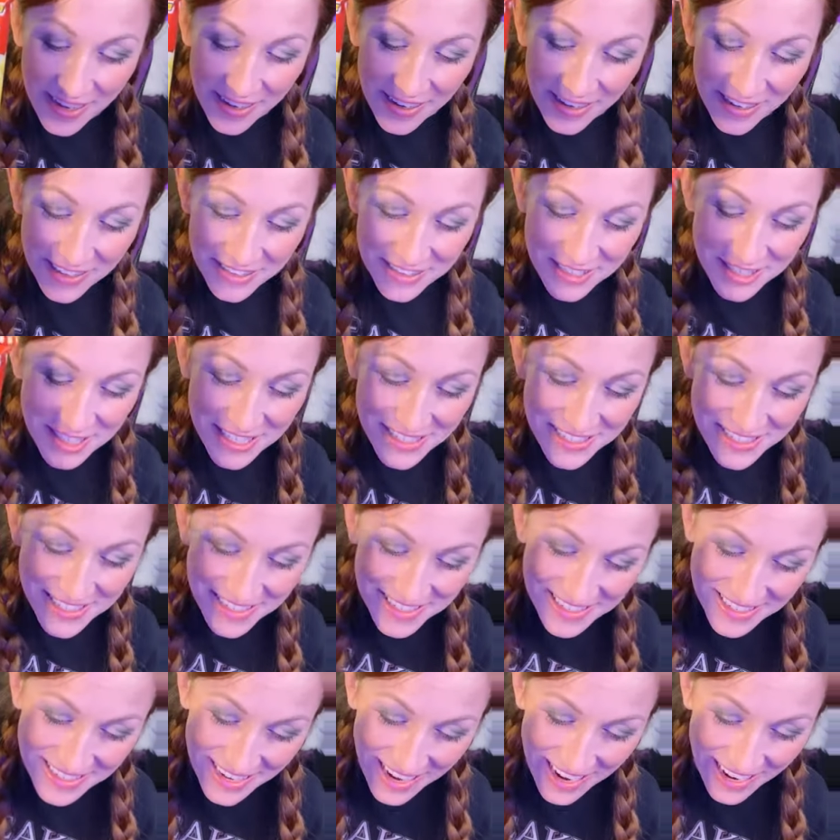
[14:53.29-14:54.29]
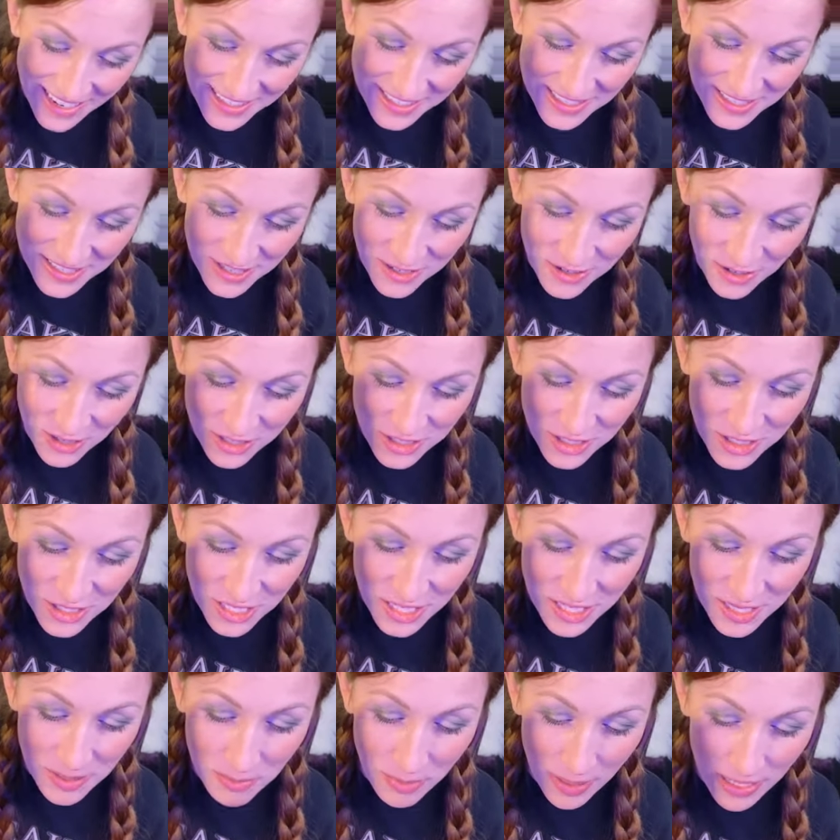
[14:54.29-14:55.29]
uh, cheesy snacks,
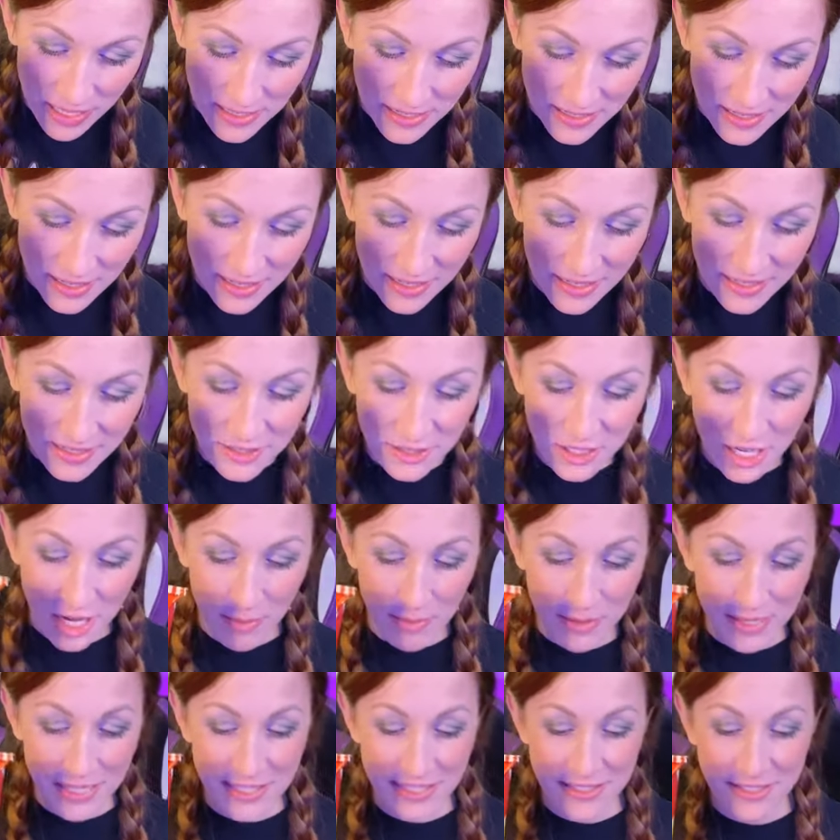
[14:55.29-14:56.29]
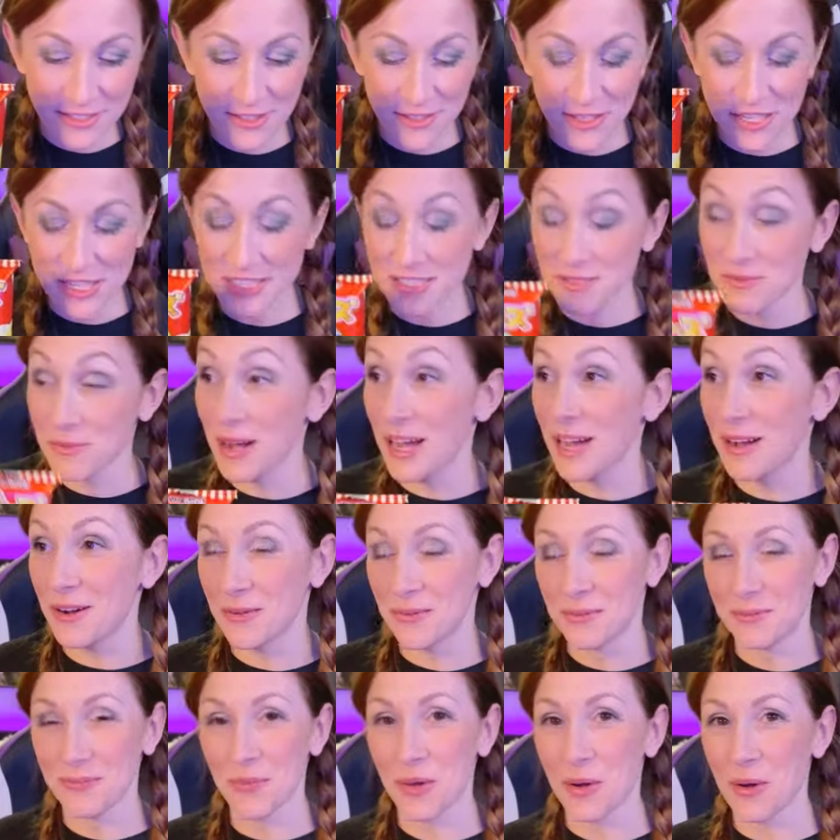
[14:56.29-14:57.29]
crunchy, bite-sized Japanese treats. Wow.
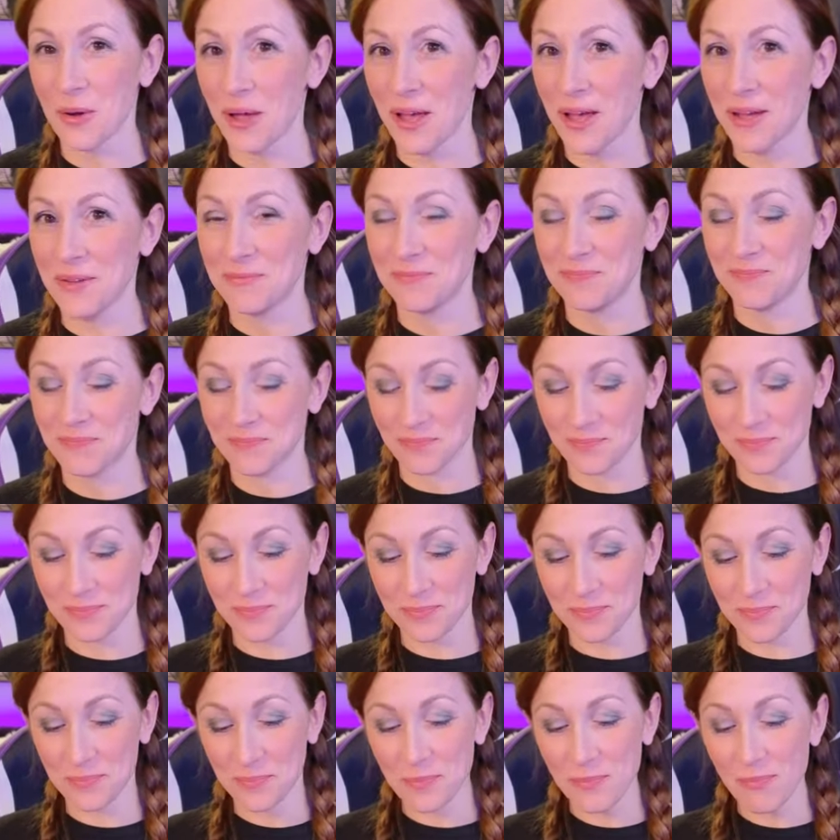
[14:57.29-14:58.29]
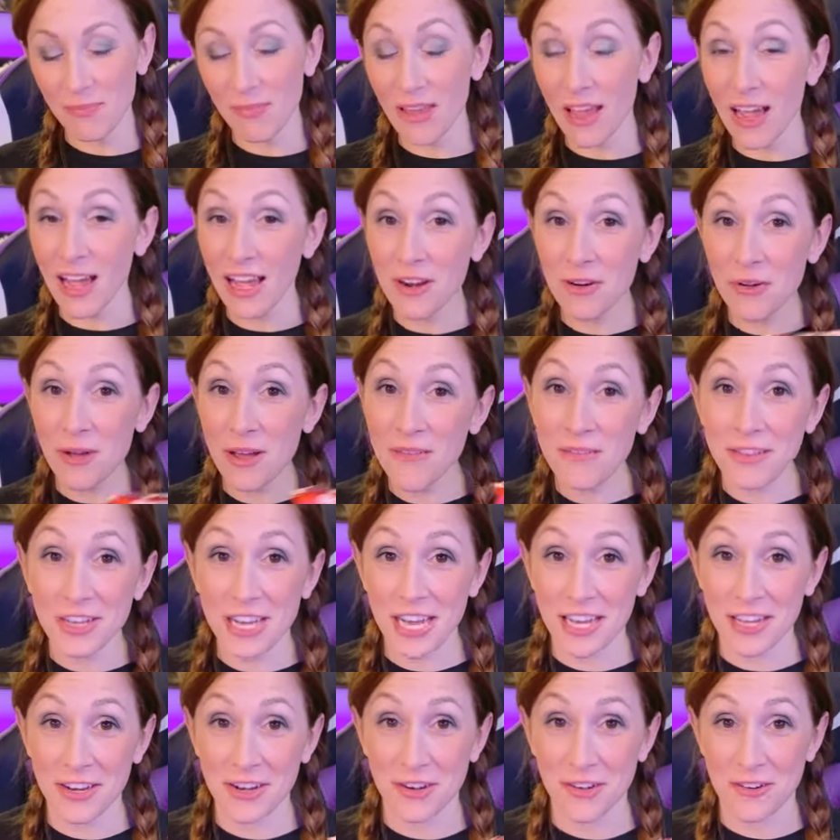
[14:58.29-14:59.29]
Okay. I don't have an
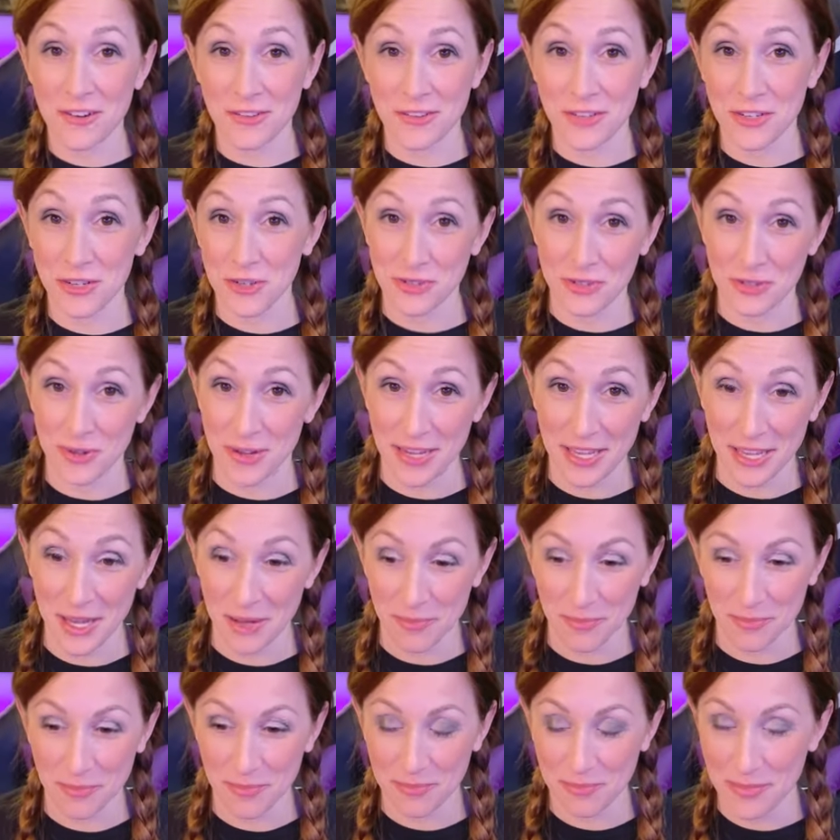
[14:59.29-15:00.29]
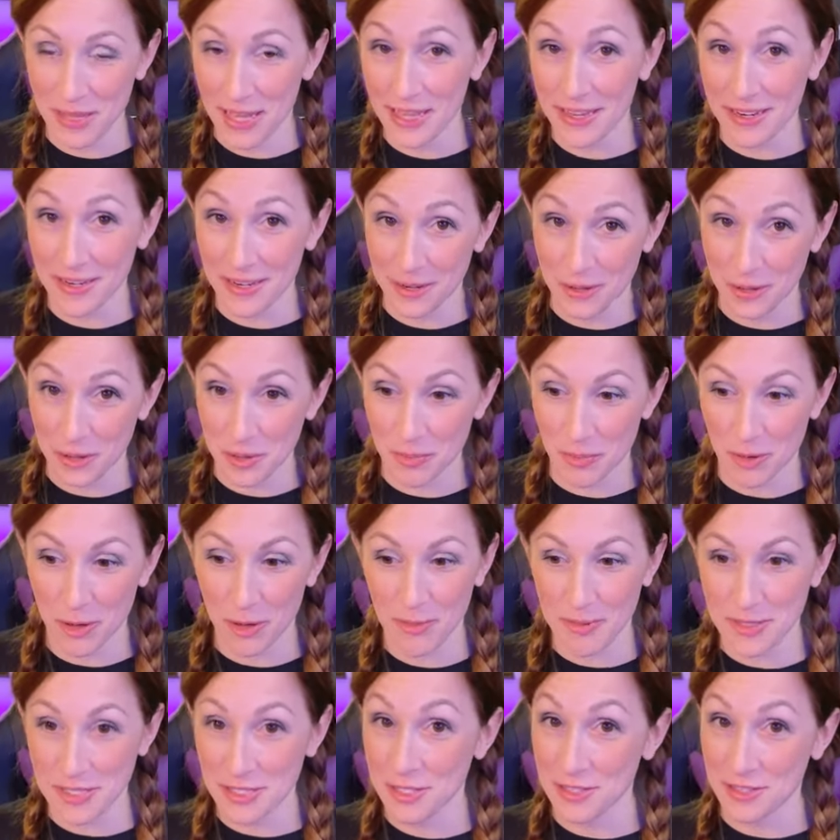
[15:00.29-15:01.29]
editor too, so I can't edit out the burp.
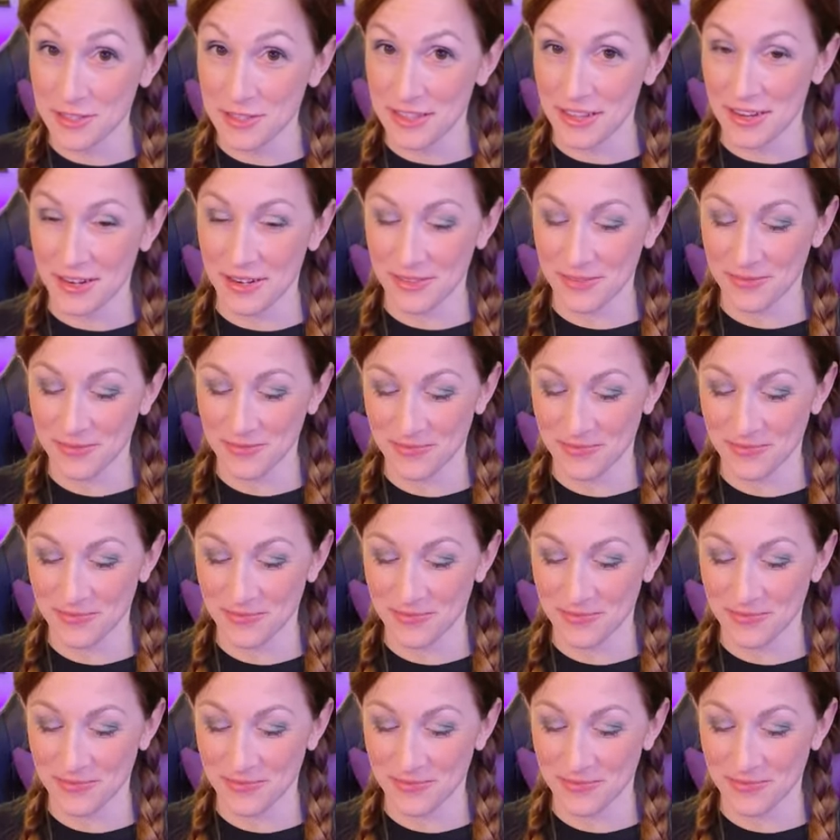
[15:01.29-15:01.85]
It's just there.